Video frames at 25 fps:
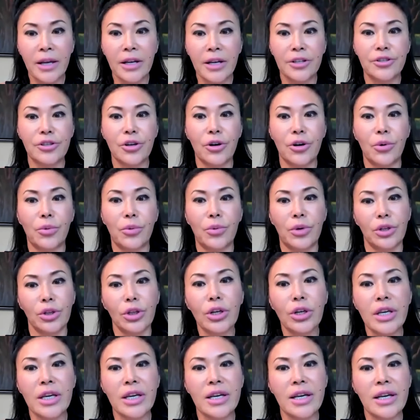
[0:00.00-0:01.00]
So we're
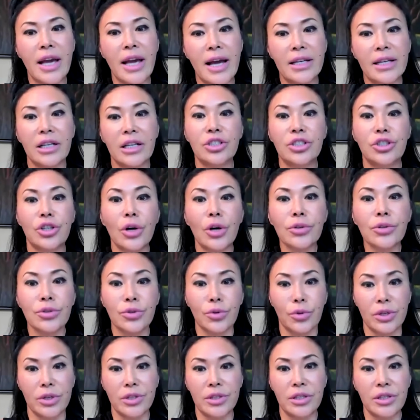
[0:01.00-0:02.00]
looking at adult
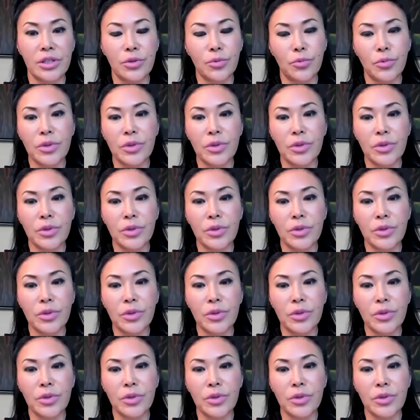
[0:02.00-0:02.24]
sources,